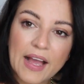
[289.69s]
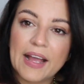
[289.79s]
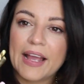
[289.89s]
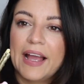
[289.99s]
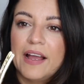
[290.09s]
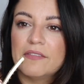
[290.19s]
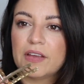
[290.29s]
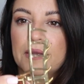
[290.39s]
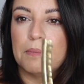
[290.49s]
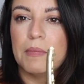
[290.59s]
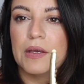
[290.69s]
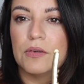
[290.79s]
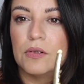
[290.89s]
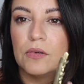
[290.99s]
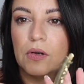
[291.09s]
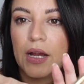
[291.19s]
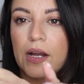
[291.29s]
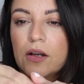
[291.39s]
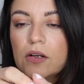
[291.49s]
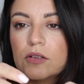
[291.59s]
I have a metal
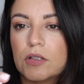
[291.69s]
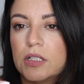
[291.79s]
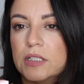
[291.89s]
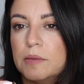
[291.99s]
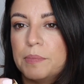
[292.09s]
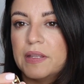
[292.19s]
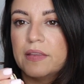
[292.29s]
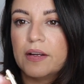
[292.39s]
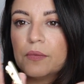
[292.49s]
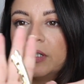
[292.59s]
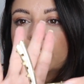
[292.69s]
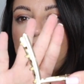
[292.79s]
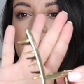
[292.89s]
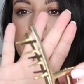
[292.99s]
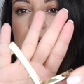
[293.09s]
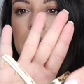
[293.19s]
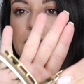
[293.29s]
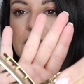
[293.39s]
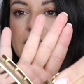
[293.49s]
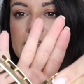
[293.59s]
hair clip in there, which I
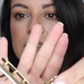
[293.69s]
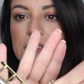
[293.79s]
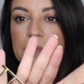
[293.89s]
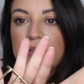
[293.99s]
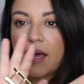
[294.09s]
love these clips.